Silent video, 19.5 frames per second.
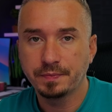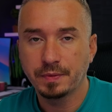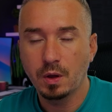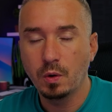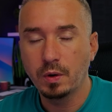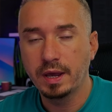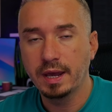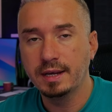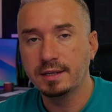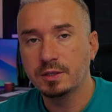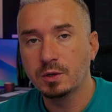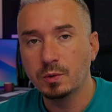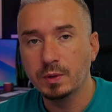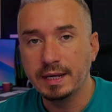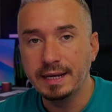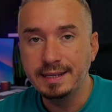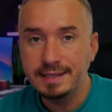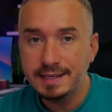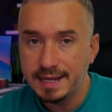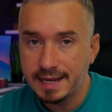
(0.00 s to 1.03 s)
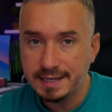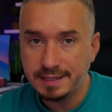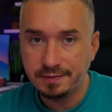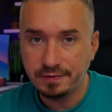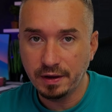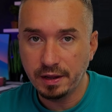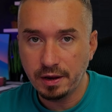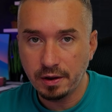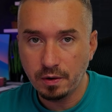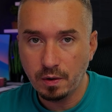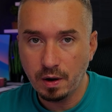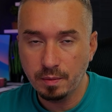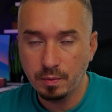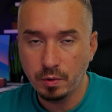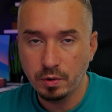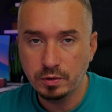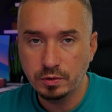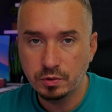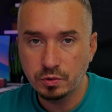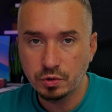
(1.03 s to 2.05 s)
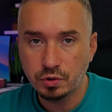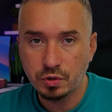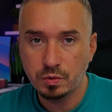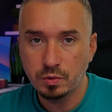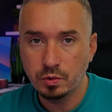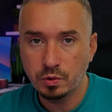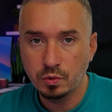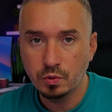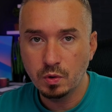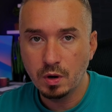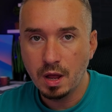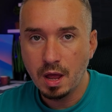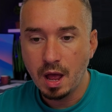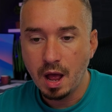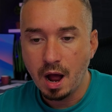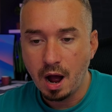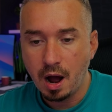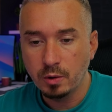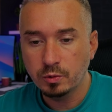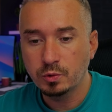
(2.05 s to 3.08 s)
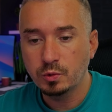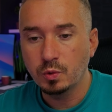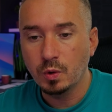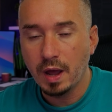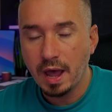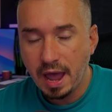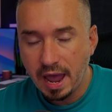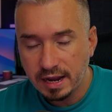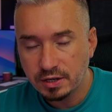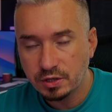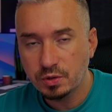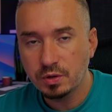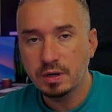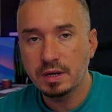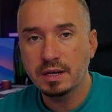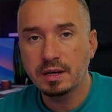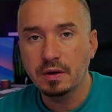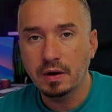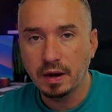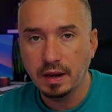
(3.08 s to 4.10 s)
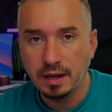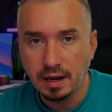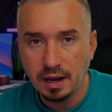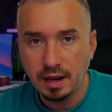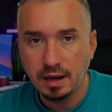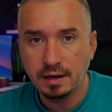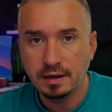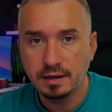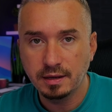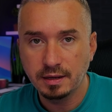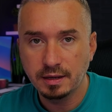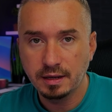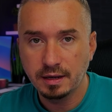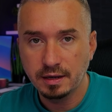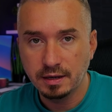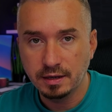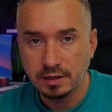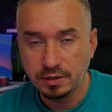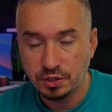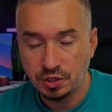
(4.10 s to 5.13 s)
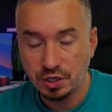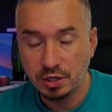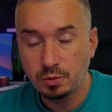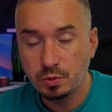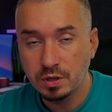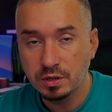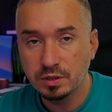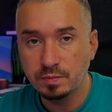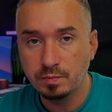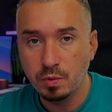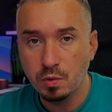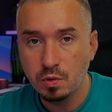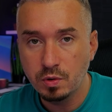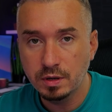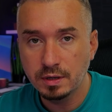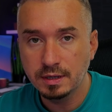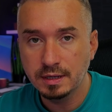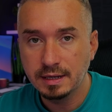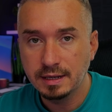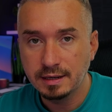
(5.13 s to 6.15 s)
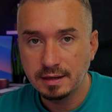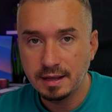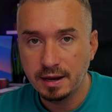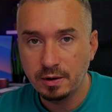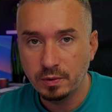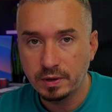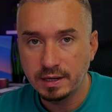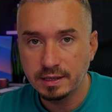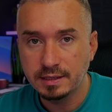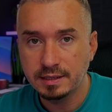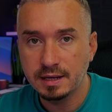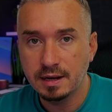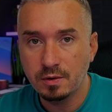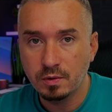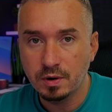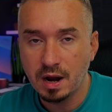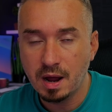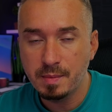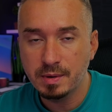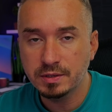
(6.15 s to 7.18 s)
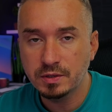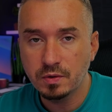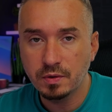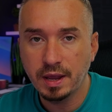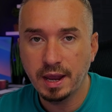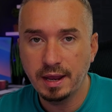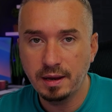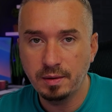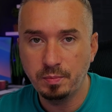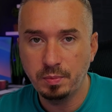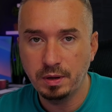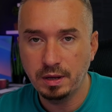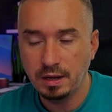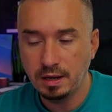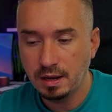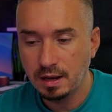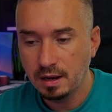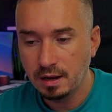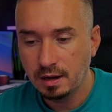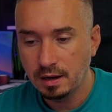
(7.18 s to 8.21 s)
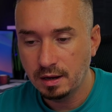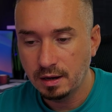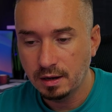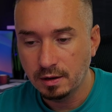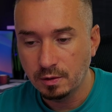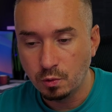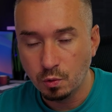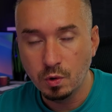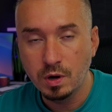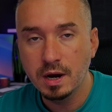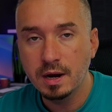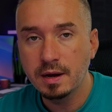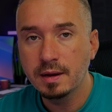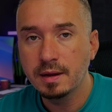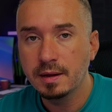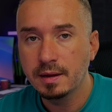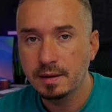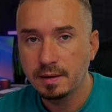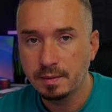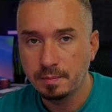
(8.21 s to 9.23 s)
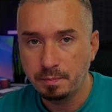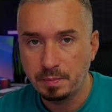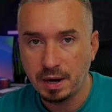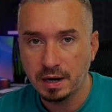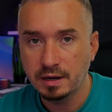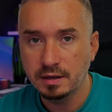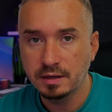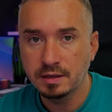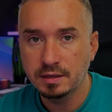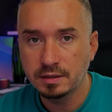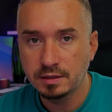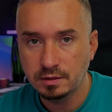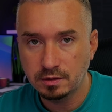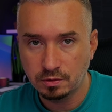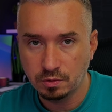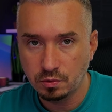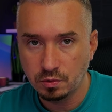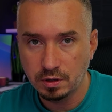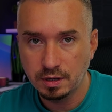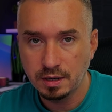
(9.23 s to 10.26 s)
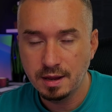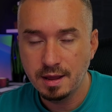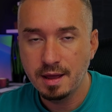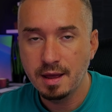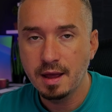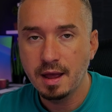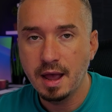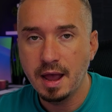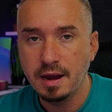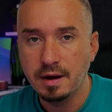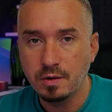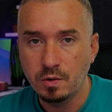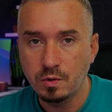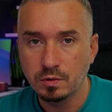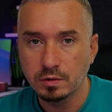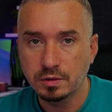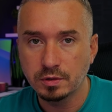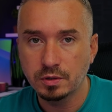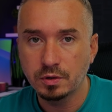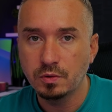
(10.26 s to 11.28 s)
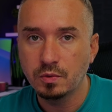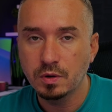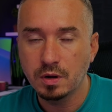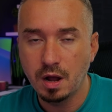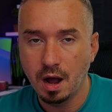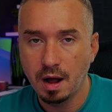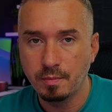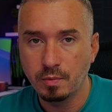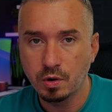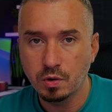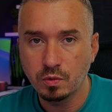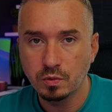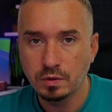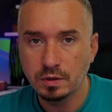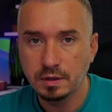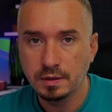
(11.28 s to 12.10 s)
Okay, so in today's video, I'm going to show you how to actually create a children's book that you can sell on Amazon KDP, Google Partner Store, and also Gumroad,